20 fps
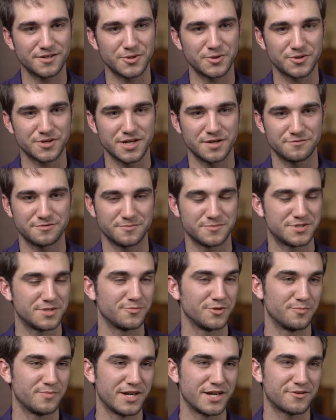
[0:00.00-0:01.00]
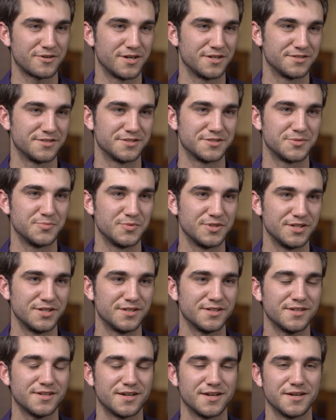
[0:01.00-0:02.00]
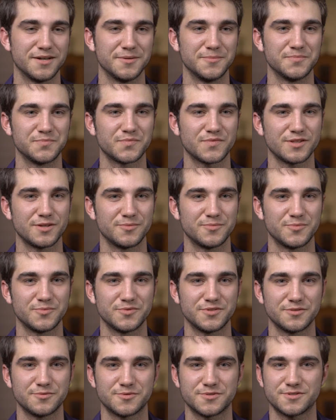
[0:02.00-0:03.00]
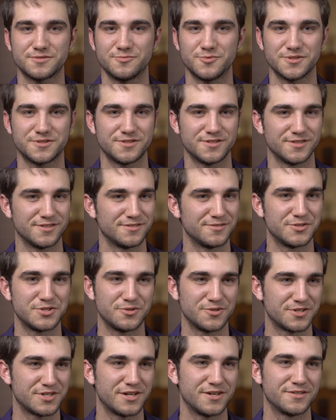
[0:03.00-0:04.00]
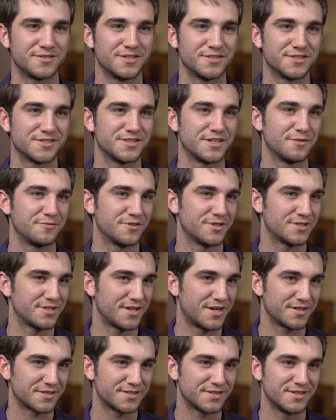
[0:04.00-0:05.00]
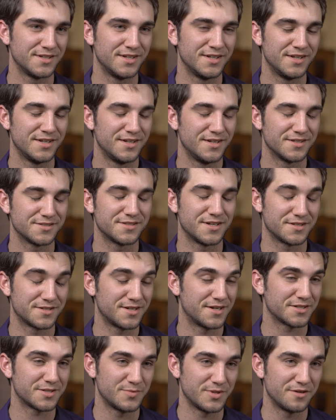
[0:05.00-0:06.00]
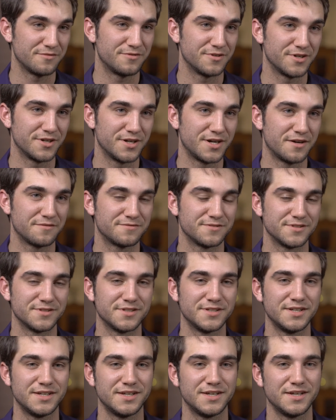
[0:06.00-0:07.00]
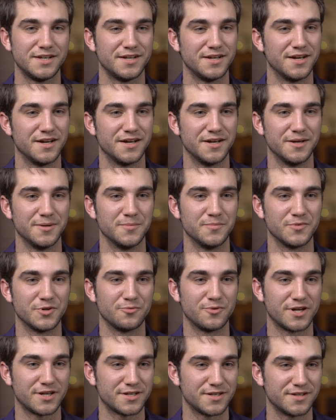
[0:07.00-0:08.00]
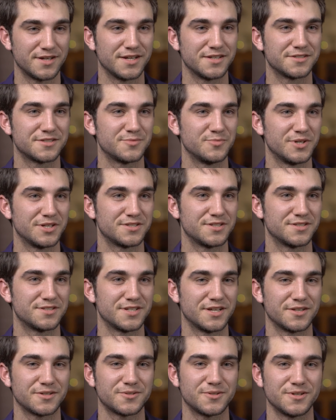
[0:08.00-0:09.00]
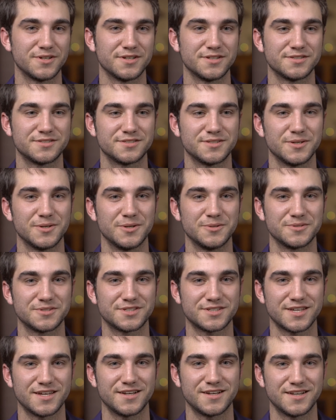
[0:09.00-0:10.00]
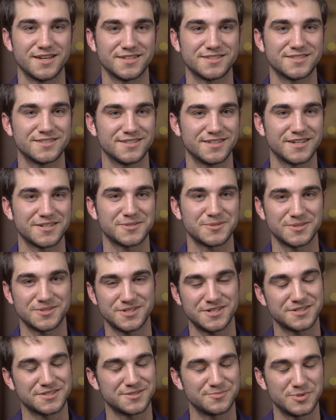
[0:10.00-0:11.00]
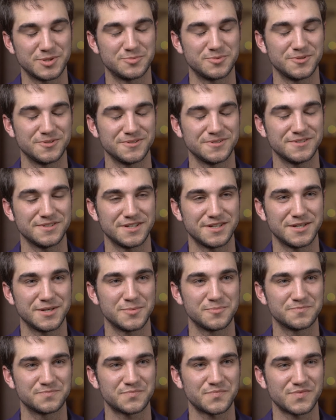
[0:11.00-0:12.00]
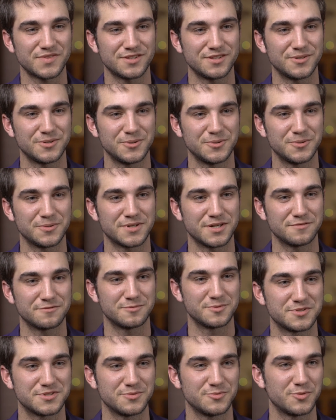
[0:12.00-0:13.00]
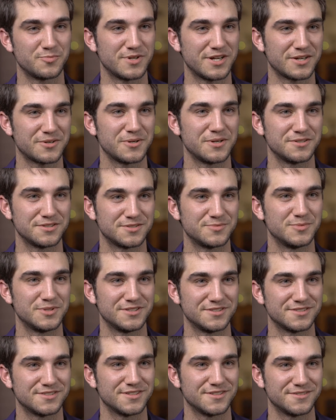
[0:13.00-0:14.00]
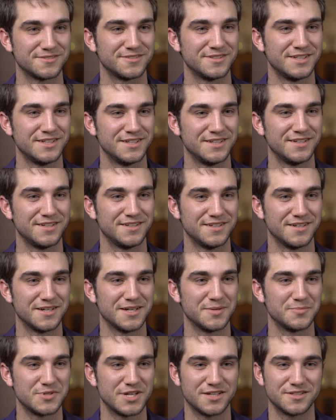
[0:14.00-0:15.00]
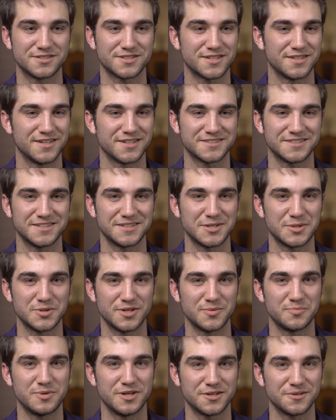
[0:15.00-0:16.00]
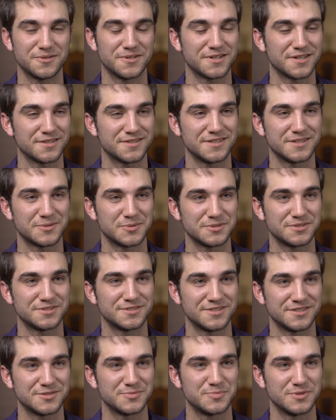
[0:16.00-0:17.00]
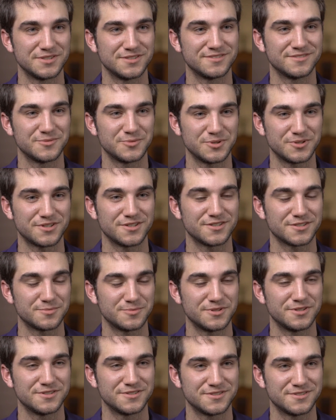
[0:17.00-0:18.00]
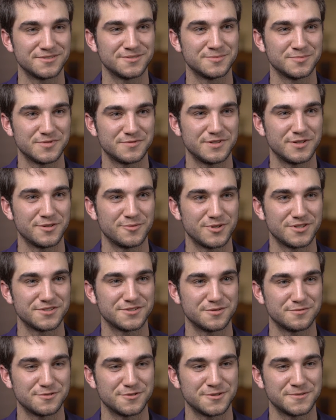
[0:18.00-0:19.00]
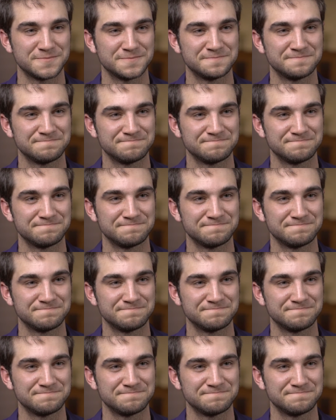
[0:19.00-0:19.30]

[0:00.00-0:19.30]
who come from similar backgrounds as me. Just with the Jewish heritage, it's not talked about very often. Are recognized much at Santa Clara, so it was kind of nice to actually talk to people who come a similar background as me. So, just connecting at bageling, I think, has been a really good experience, my favorite one so far.